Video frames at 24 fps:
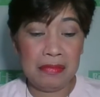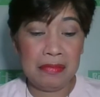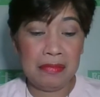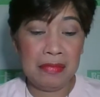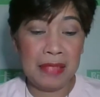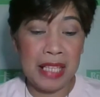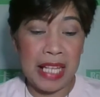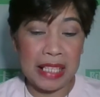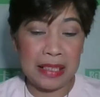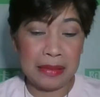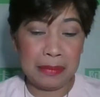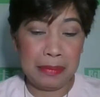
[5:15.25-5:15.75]

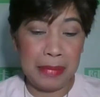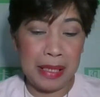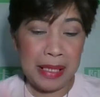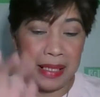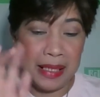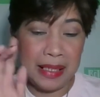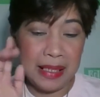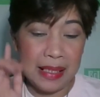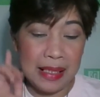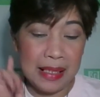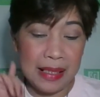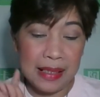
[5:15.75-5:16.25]
Let
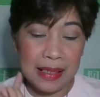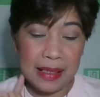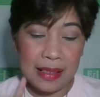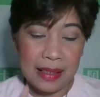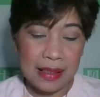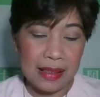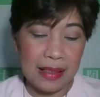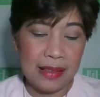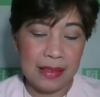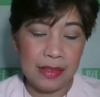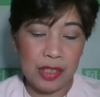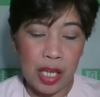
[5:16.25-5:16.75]
me
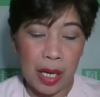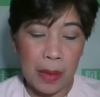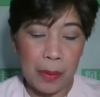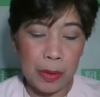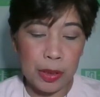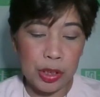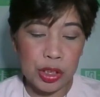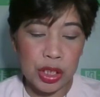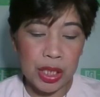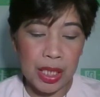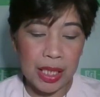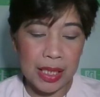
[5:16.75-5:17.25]

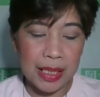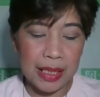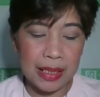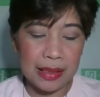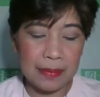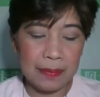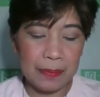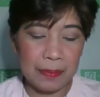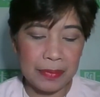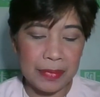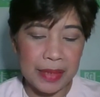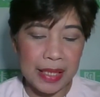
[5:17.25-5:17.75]
double check it.
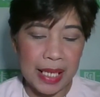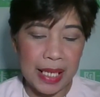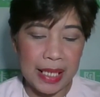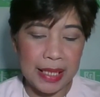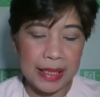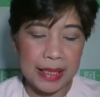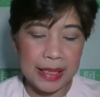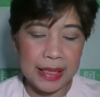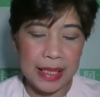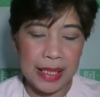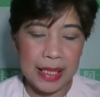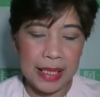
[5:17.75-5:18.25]

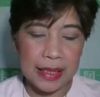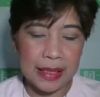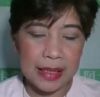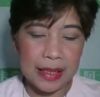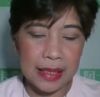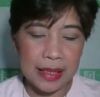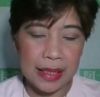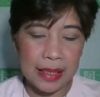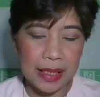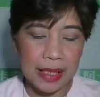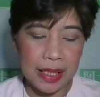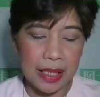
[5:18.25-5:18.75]
90
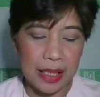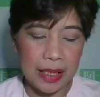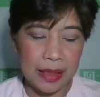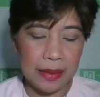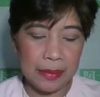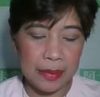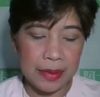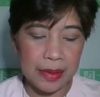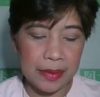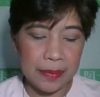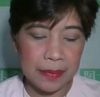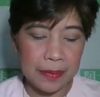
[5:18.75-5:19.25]

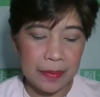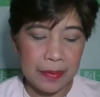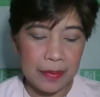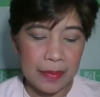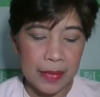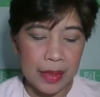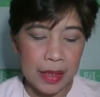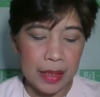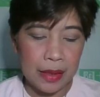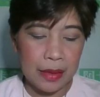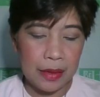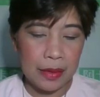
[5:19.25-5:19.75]
times,
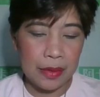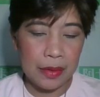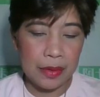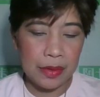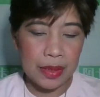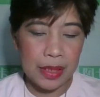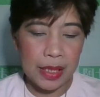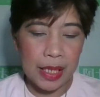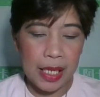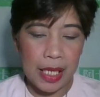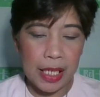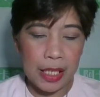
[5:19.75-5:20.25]

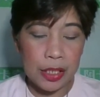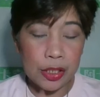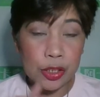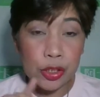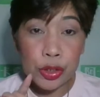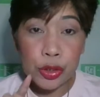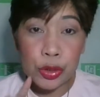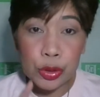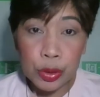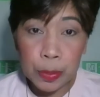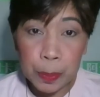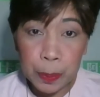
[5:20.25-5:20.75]
okay,
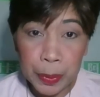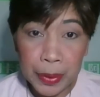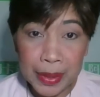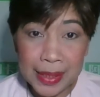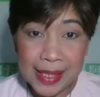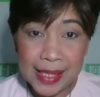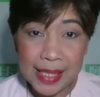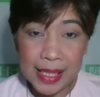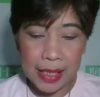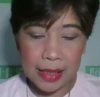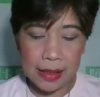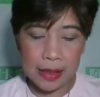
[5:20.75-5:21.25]

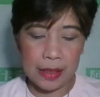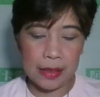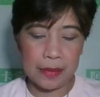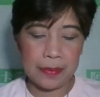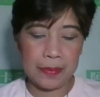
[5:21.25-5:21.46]
2%.